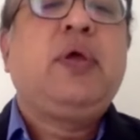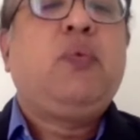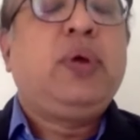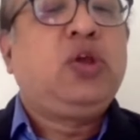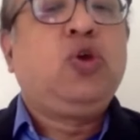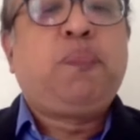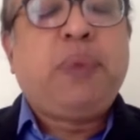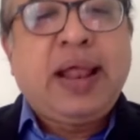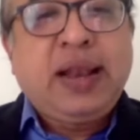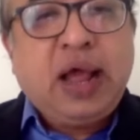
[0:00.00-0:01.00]
whether you
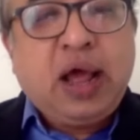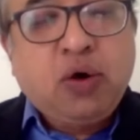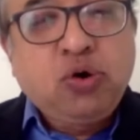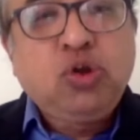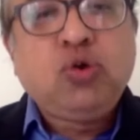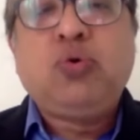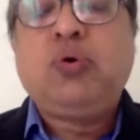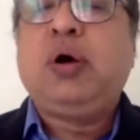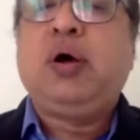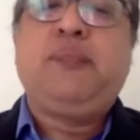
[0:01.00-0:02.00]
plan it, how do
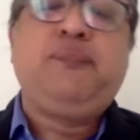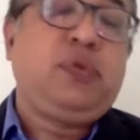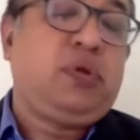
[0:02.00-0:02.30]
you,